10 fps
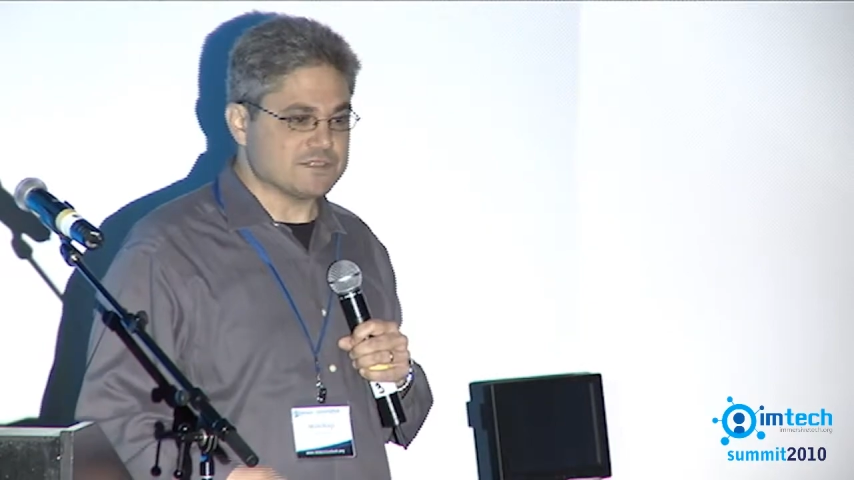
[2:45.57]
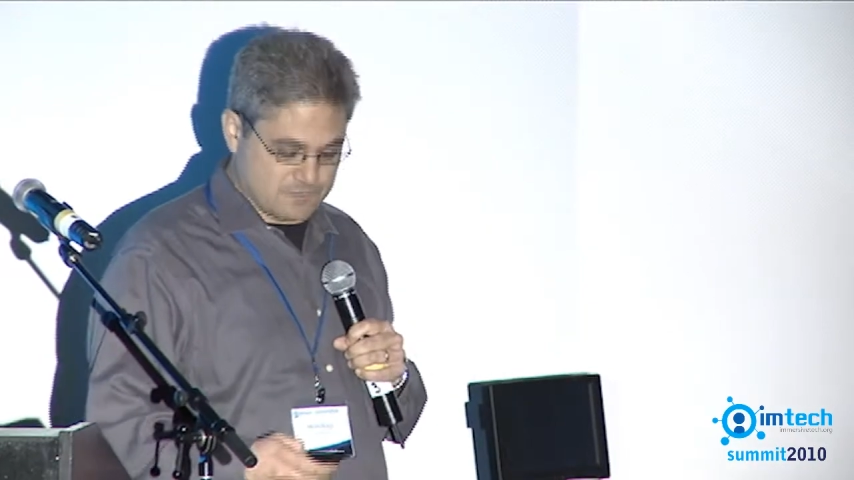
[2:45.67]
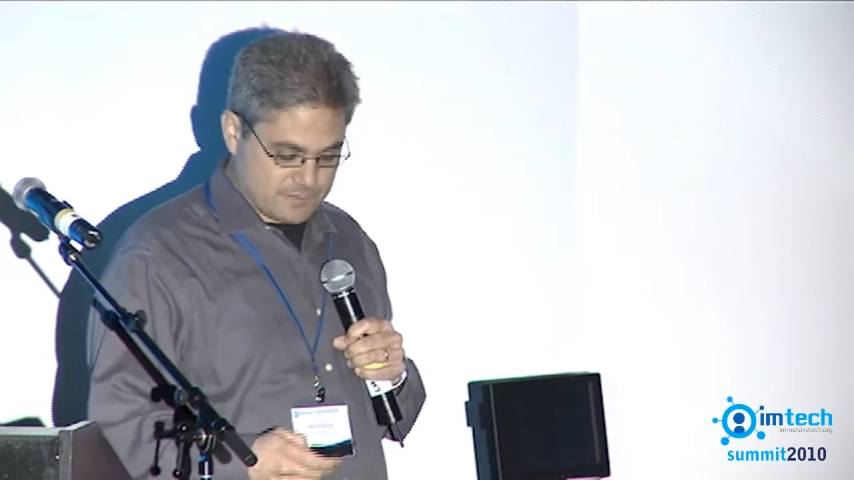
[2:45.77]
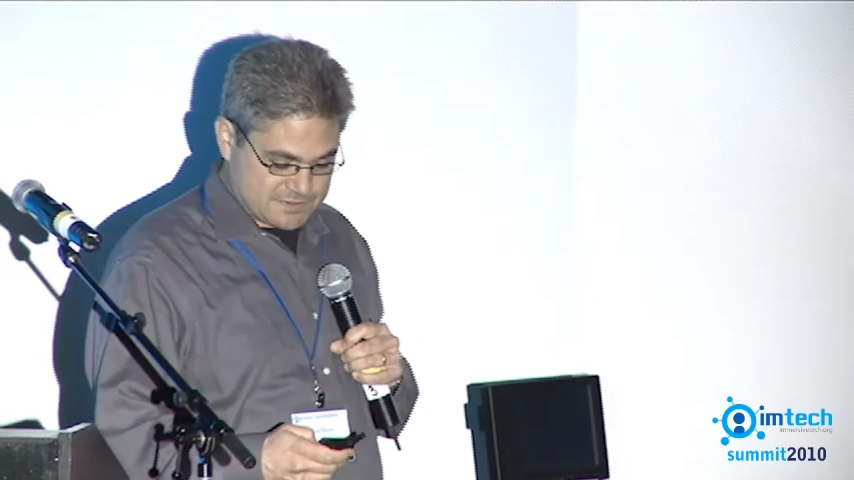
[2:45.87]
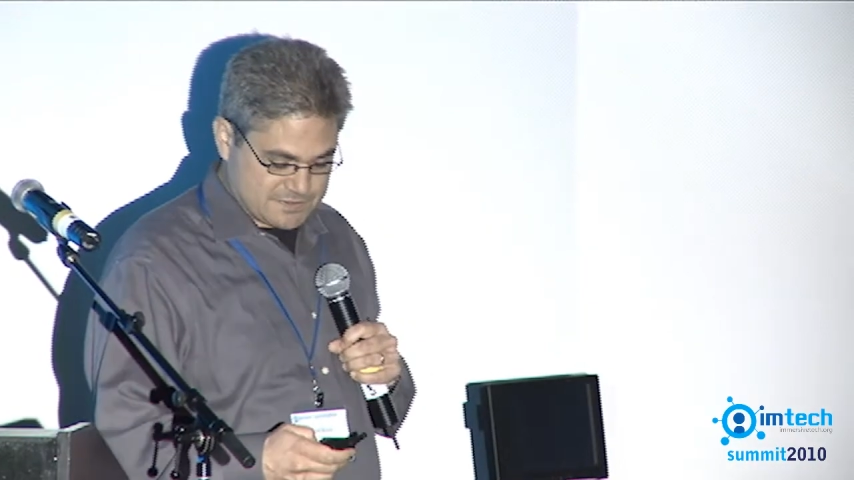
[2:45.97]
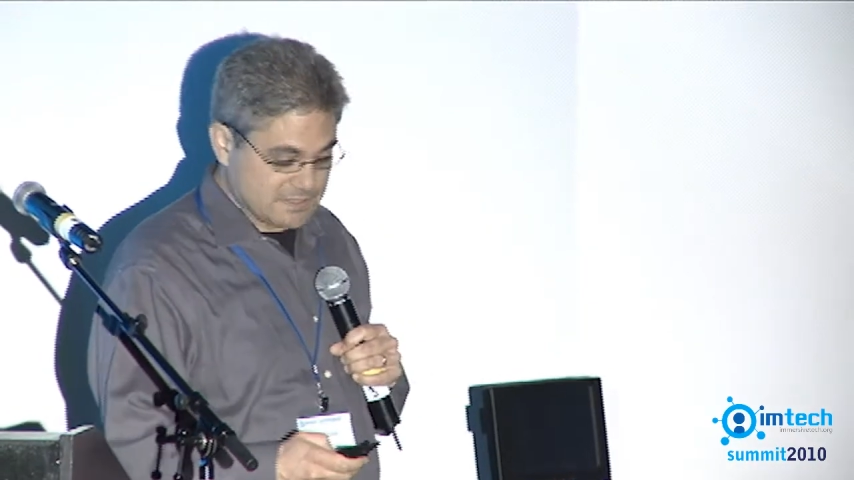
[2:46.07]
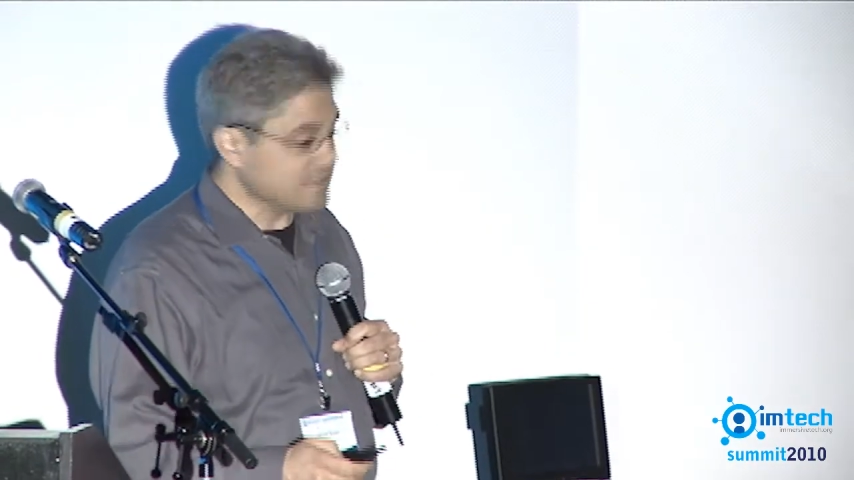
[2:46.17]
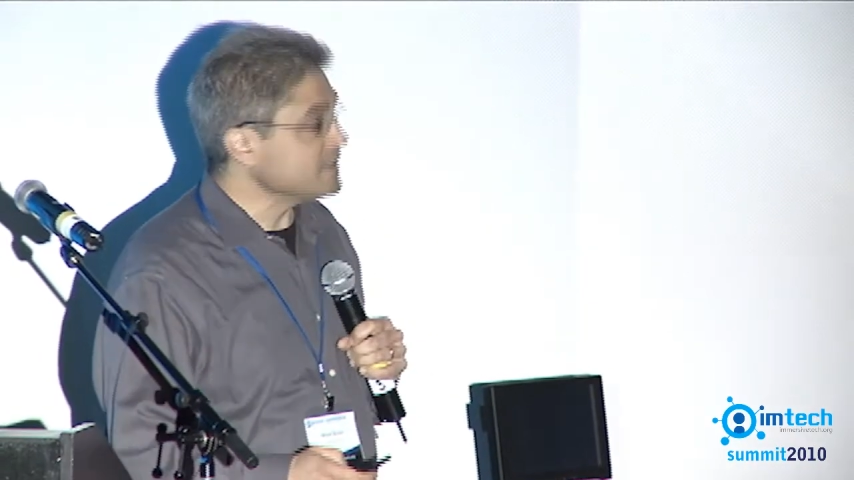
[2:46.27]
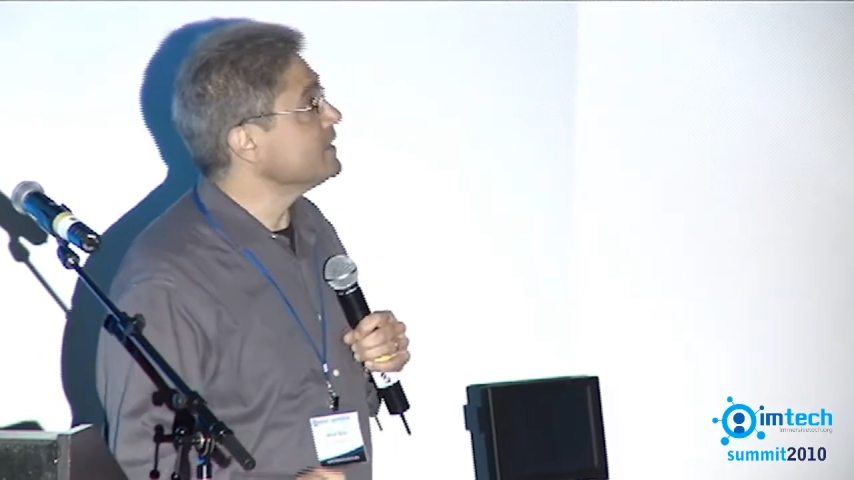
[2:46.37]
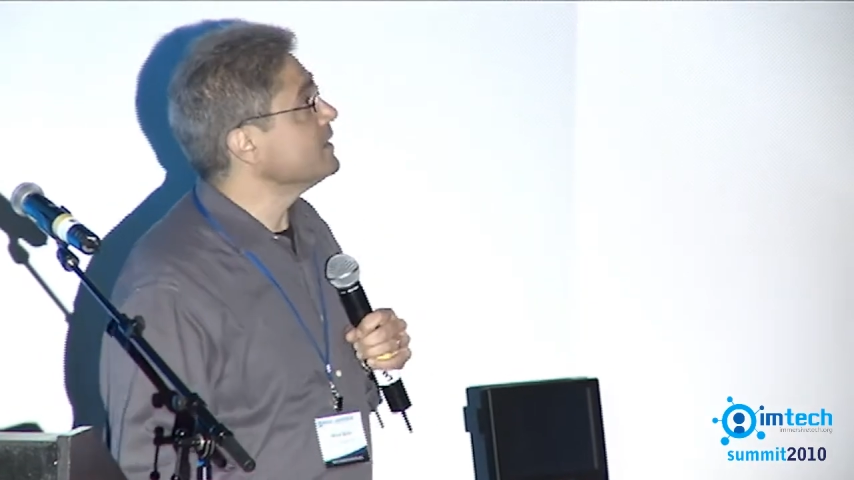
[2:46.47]
USC.
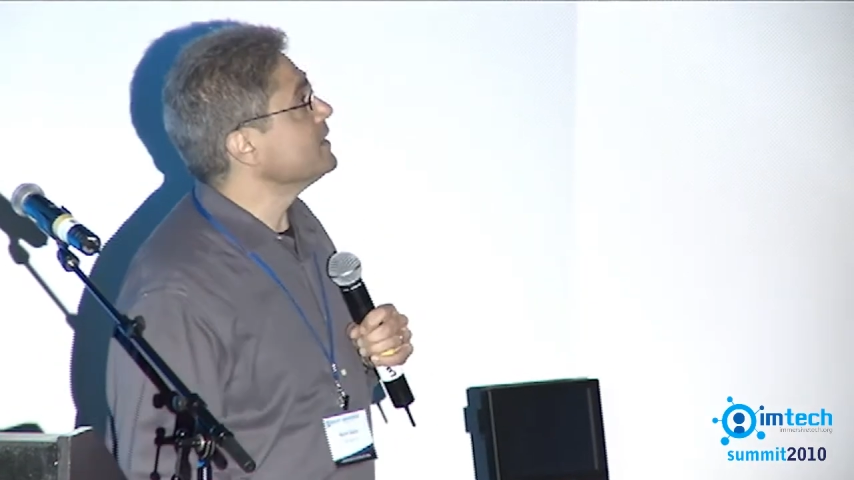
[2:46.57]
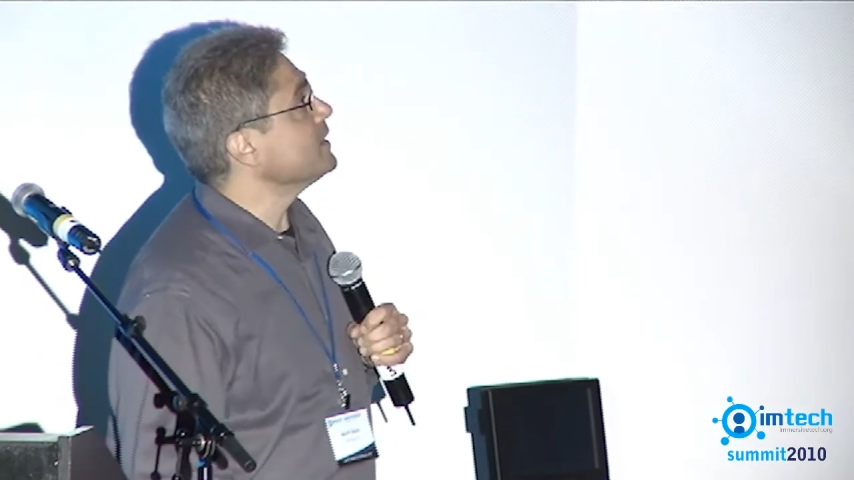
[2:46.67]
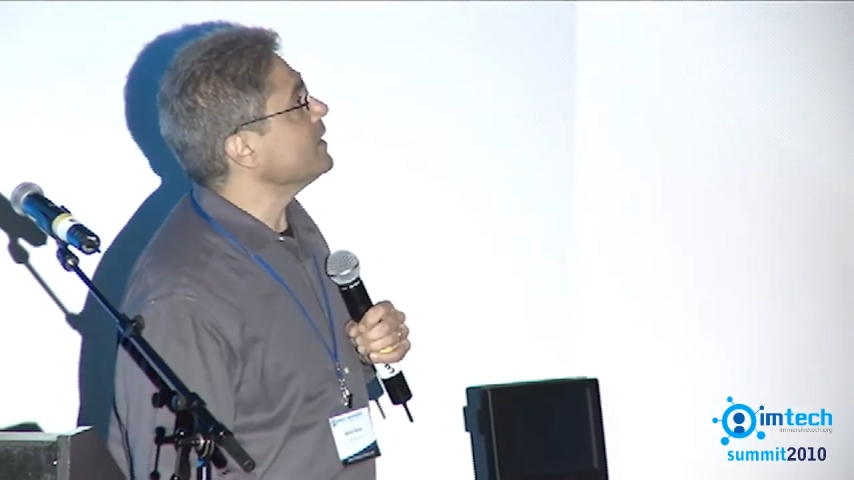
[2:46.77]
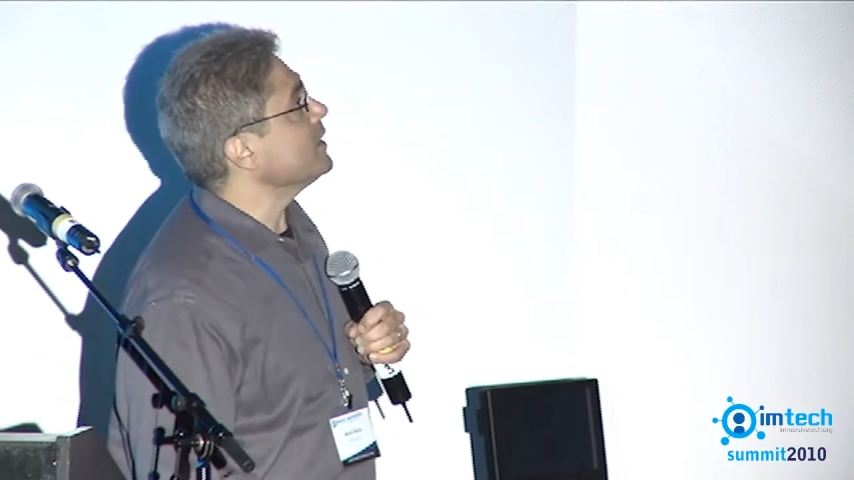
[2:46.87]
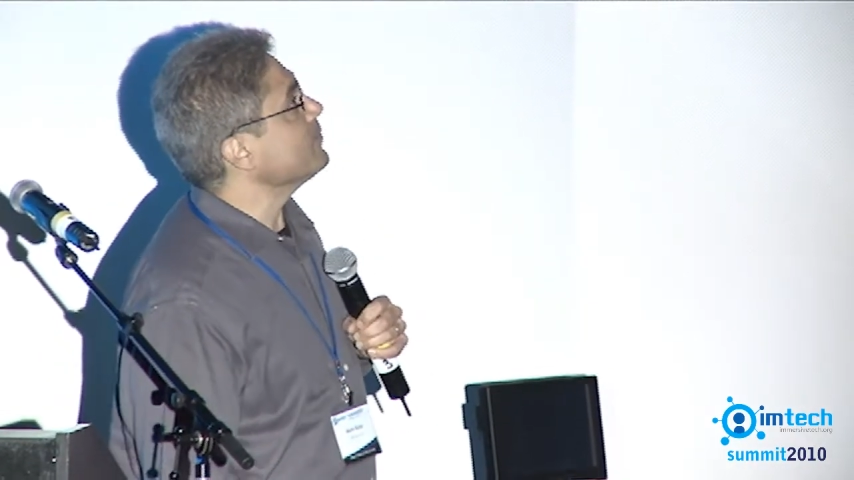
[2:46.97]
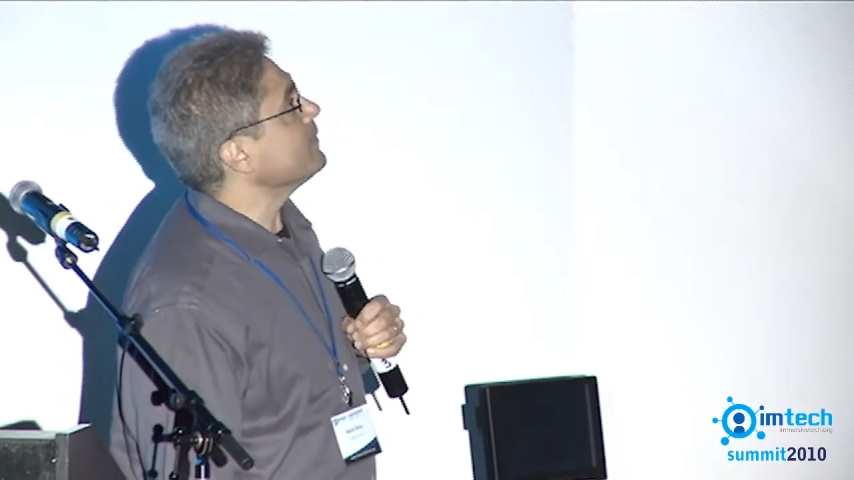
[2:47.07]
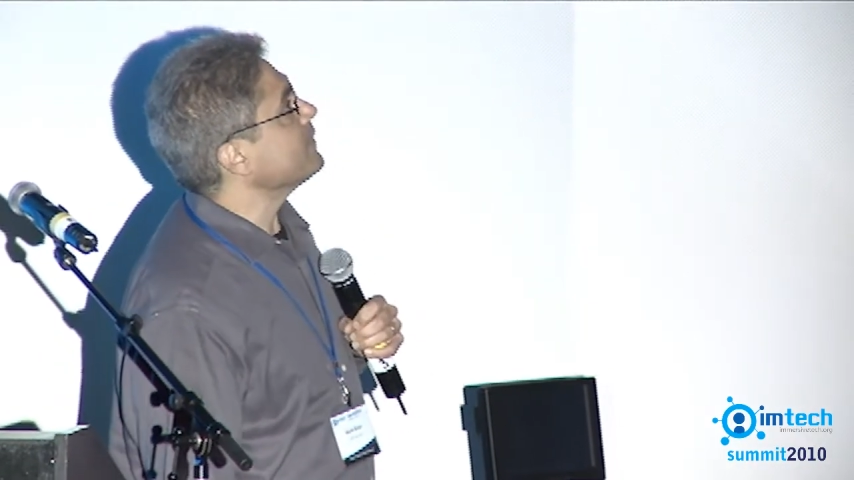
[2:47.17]
Um,